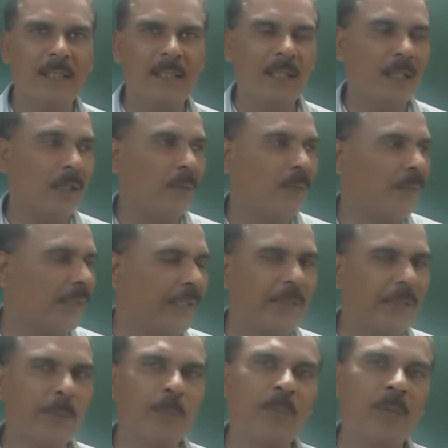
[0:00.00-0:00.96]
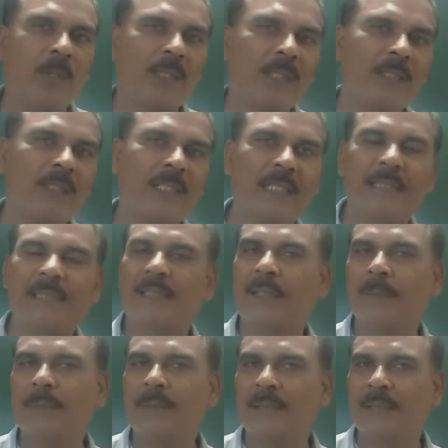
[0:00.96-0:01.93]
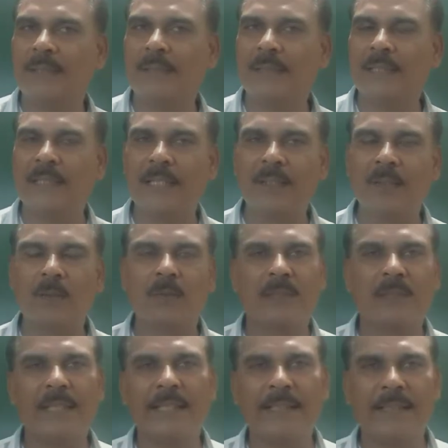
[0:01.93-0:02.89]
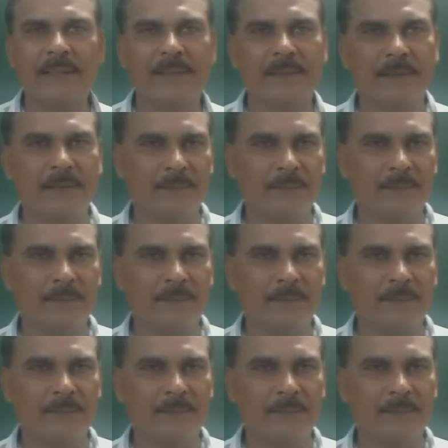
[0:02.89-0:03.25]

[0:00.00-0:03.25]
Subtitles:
a very important concept in the electrostatics.